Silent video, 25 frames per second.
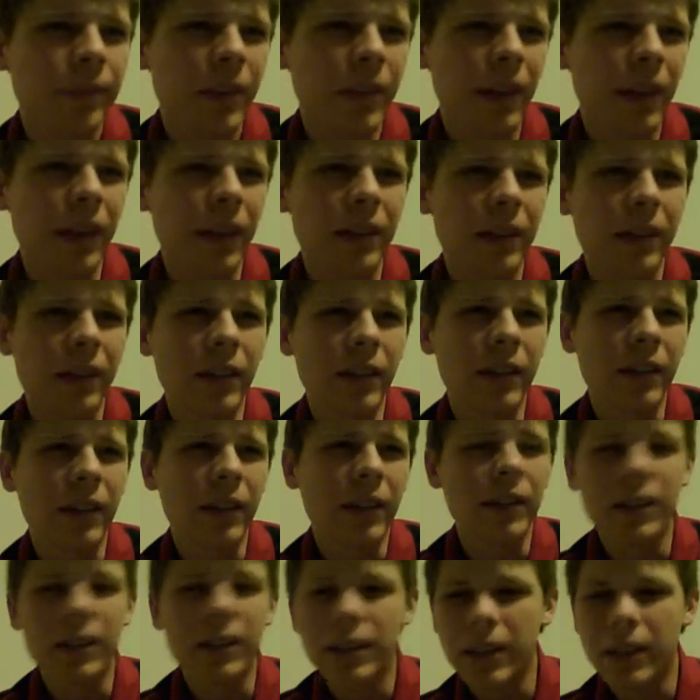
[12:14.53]
And the
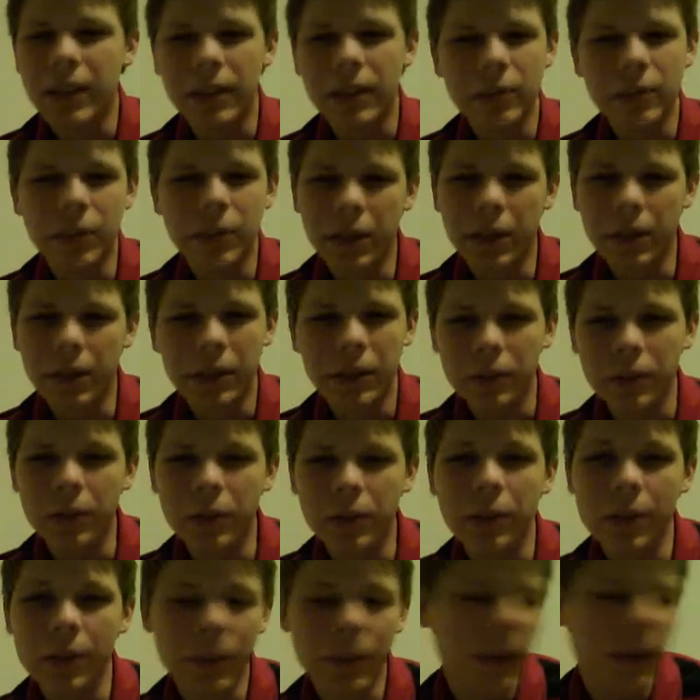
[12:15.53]
indie sets really just
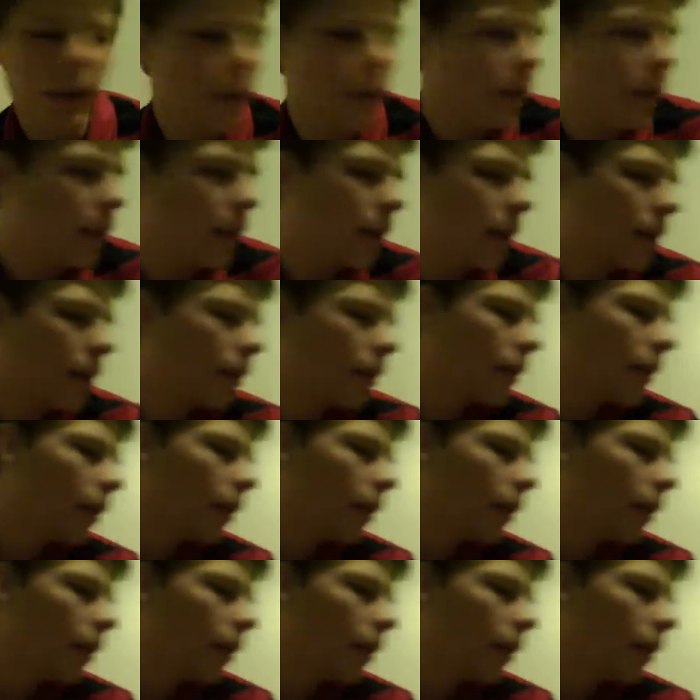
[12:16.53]
don't compare with that.